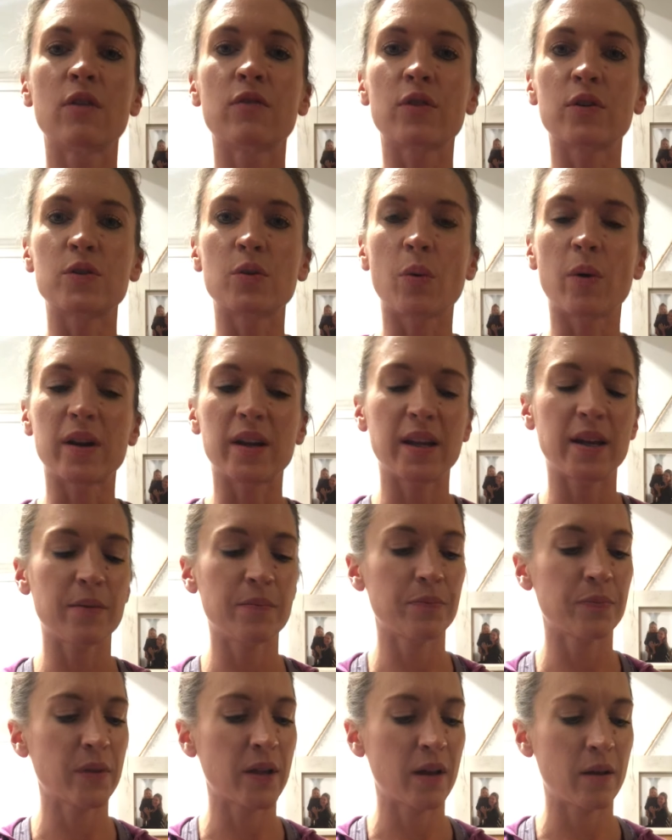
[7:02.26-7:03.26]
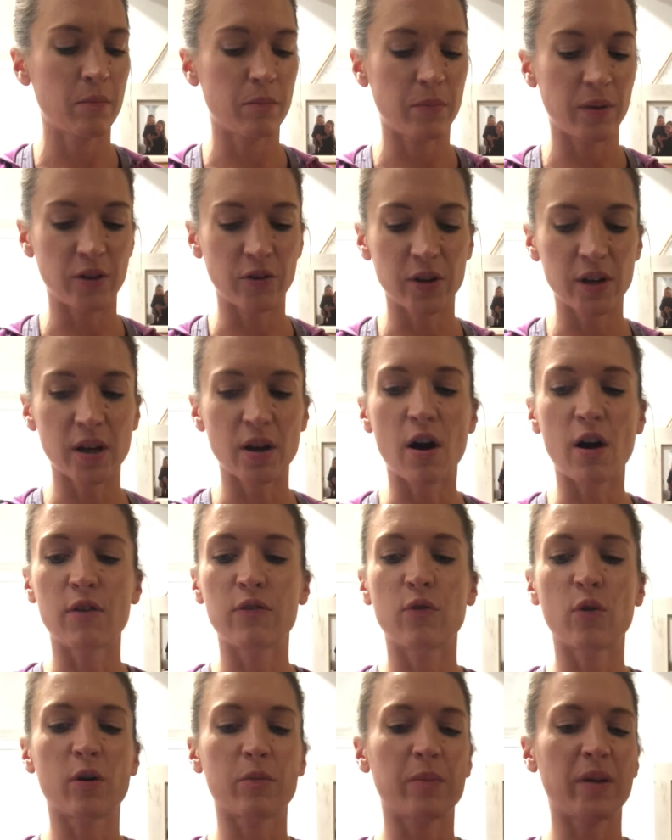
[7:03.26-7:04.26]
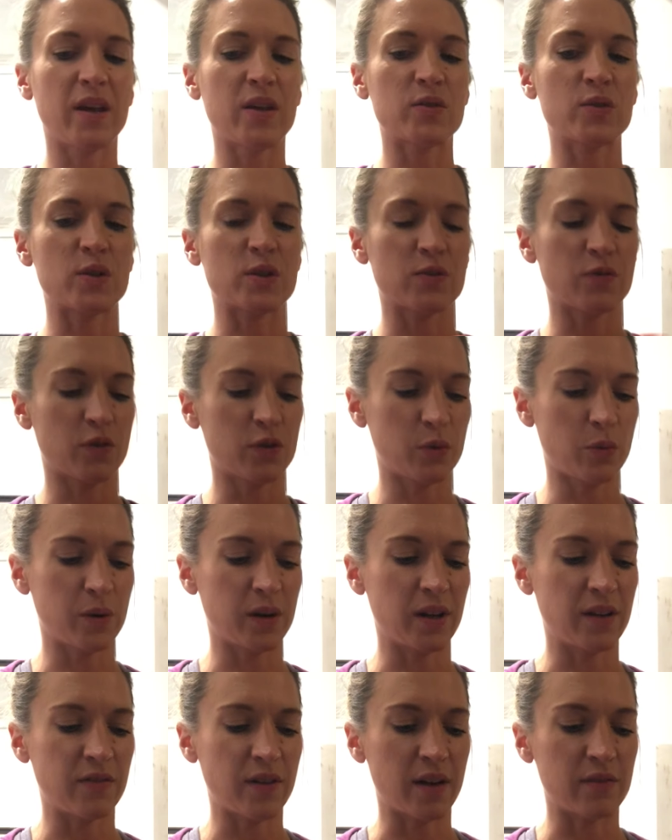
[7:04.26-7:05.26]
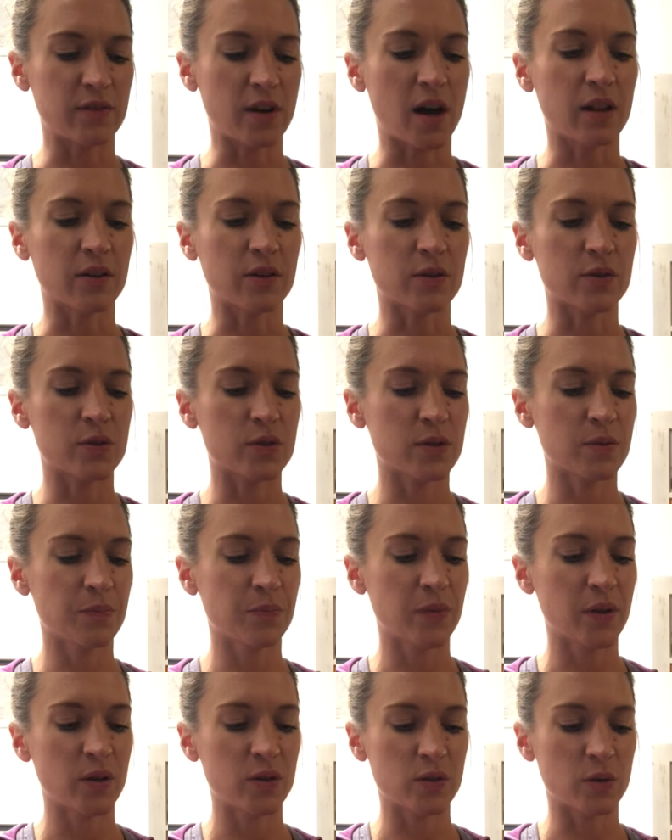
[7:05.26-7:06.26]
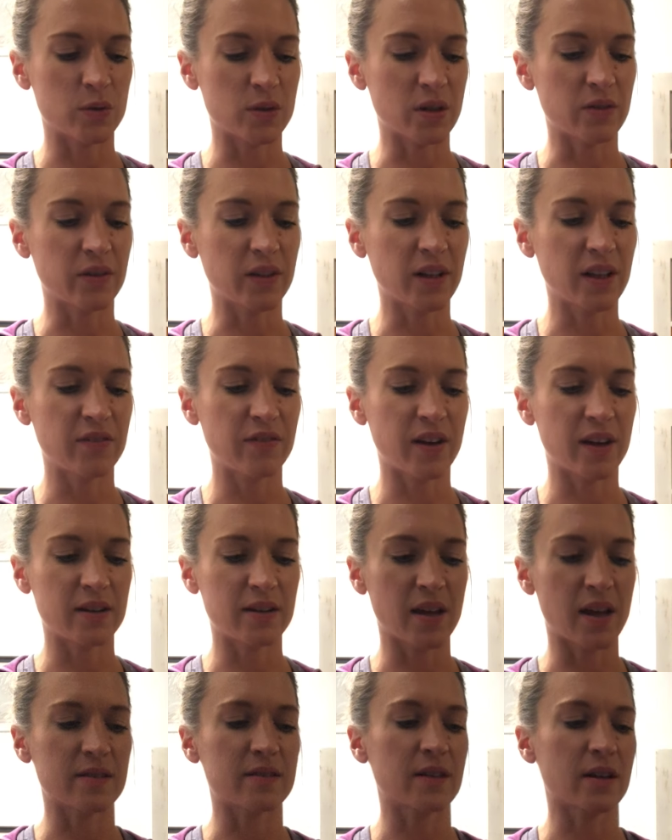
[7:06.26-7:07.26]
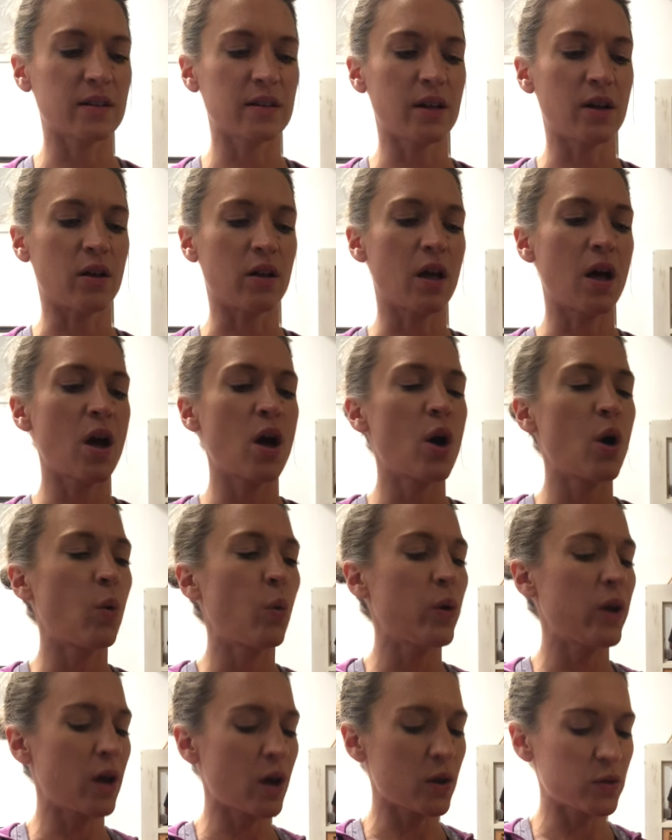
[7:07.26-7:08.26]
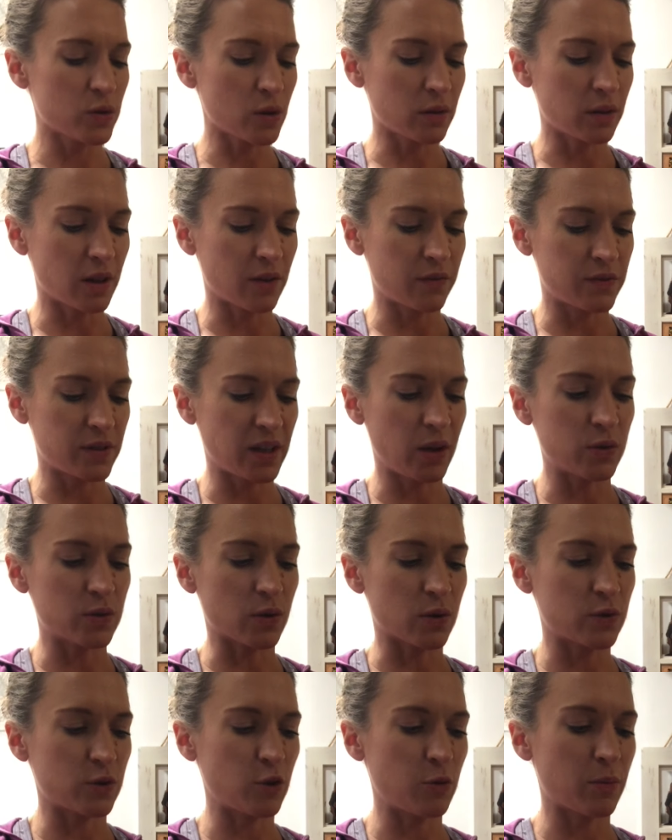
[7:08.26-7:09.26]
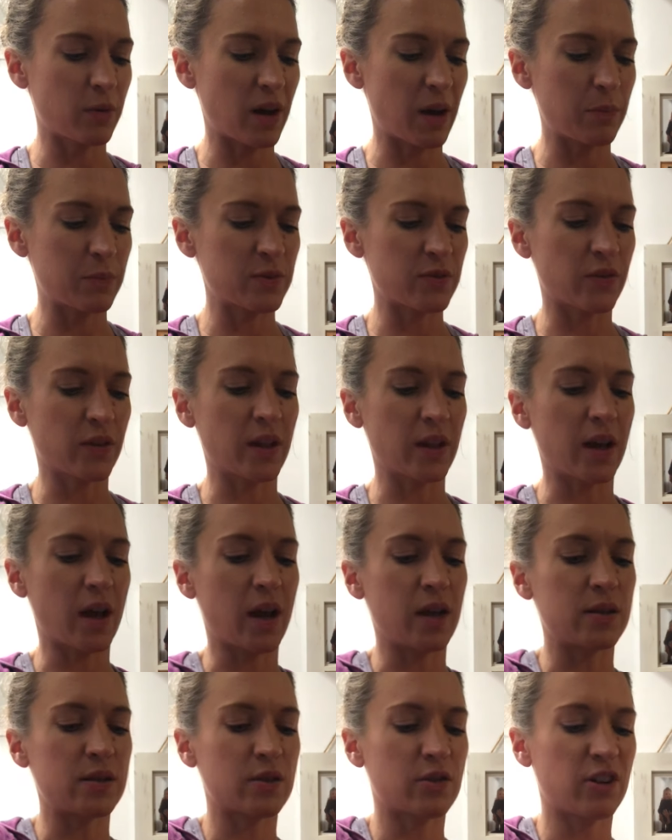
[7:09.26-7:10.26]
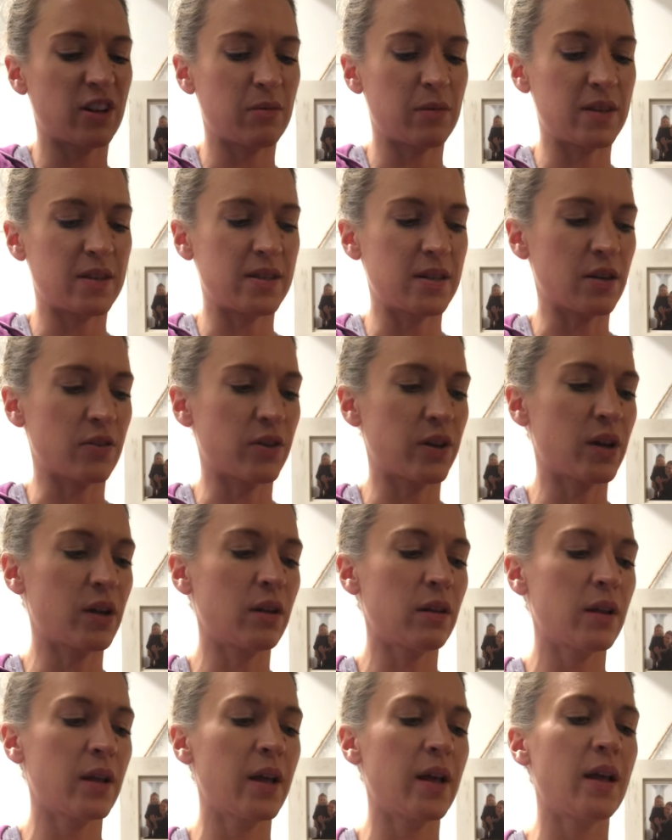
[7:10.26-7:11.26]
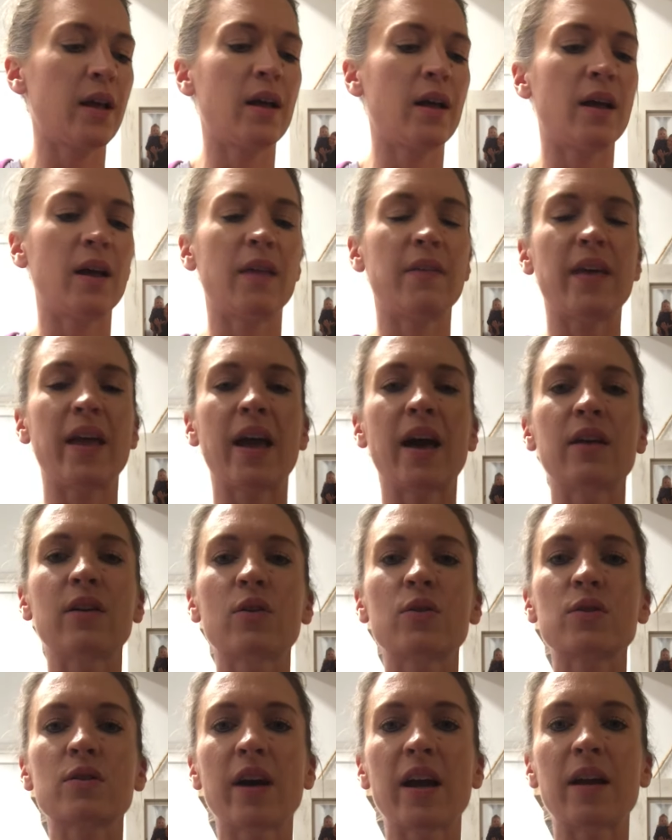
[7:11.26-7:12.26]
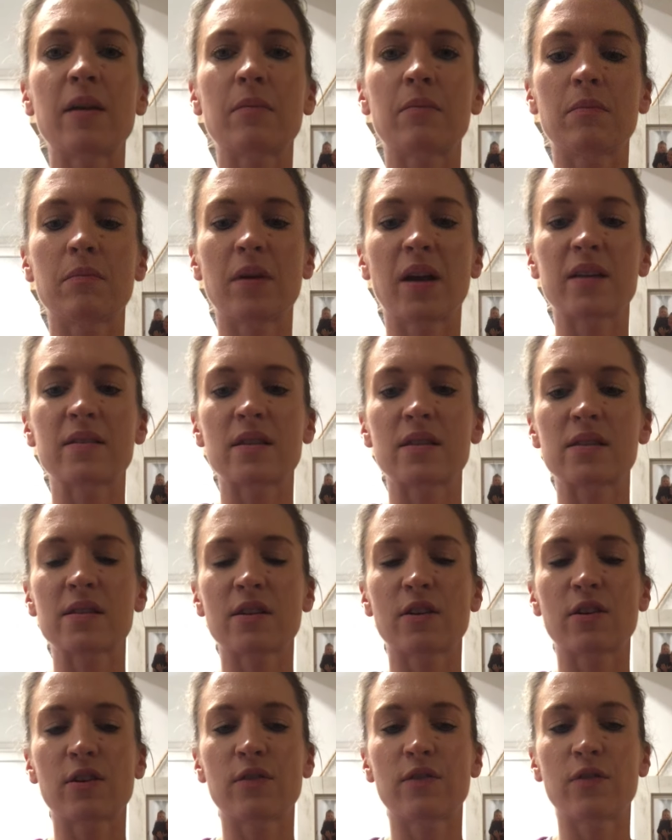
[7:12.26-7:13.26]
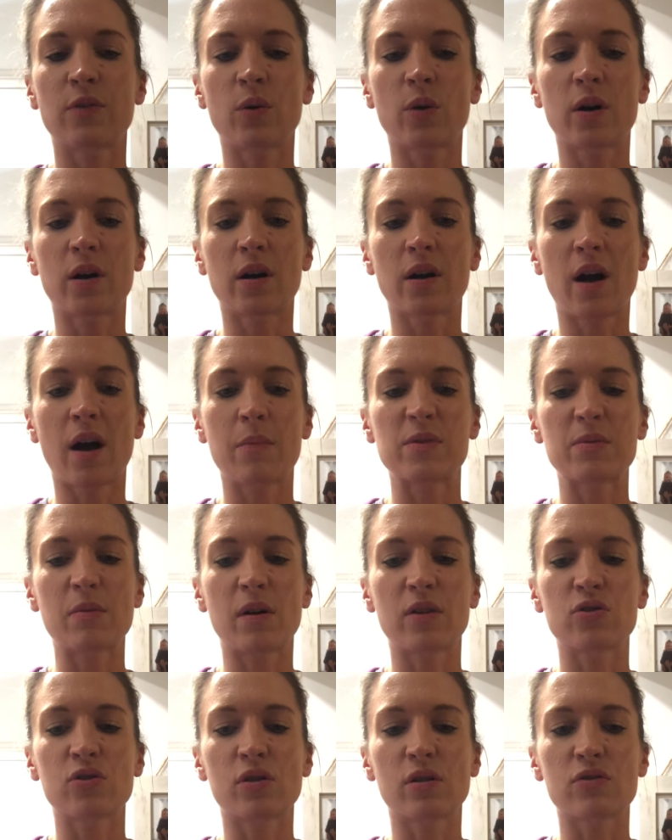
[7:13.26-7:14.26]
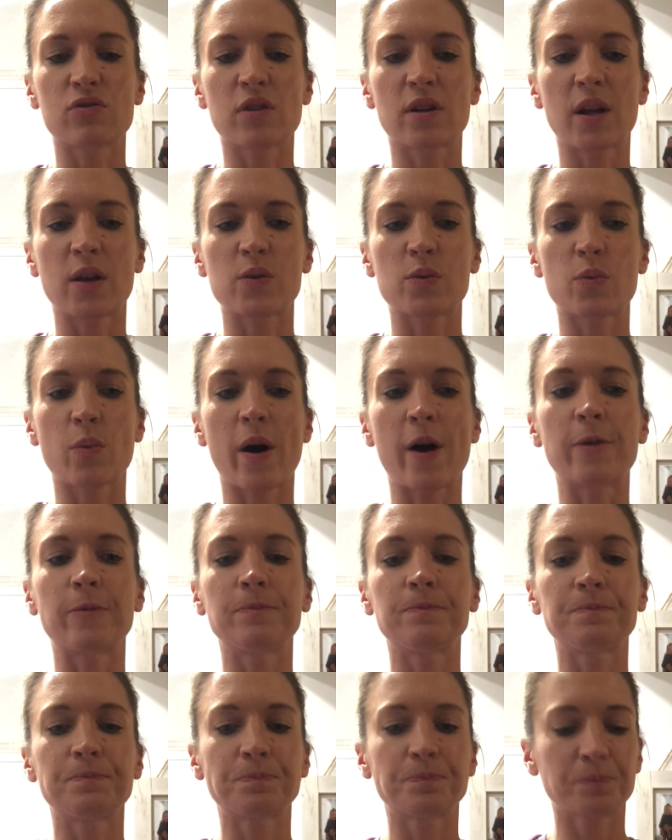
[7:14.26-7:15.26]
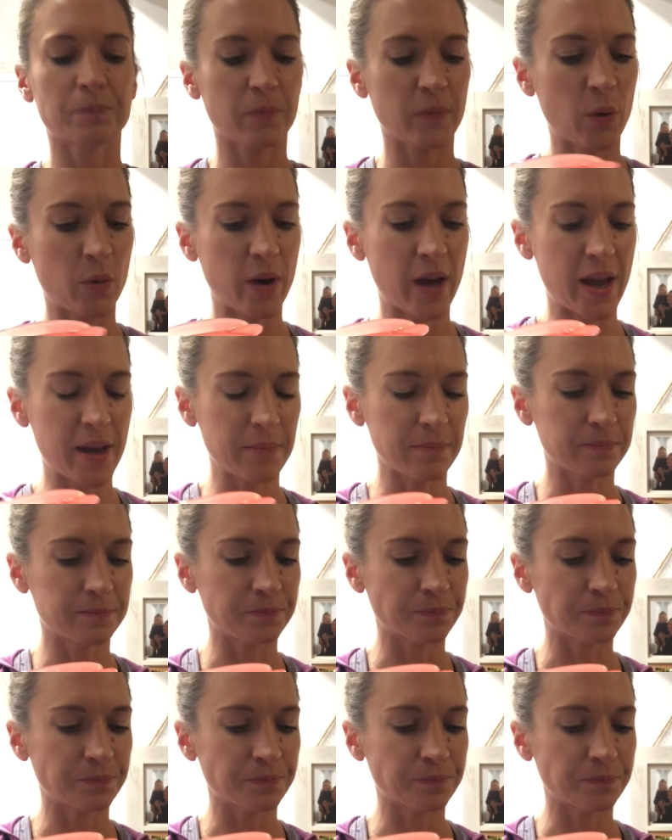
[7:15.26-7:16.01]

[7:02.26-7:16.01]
for 20, but you're getting all four pieces for $25. So it's a really fantastic deal. We also love to use our soup cups for like ice cream and cereal. And the is great because it's good for um, small children as well. Okay,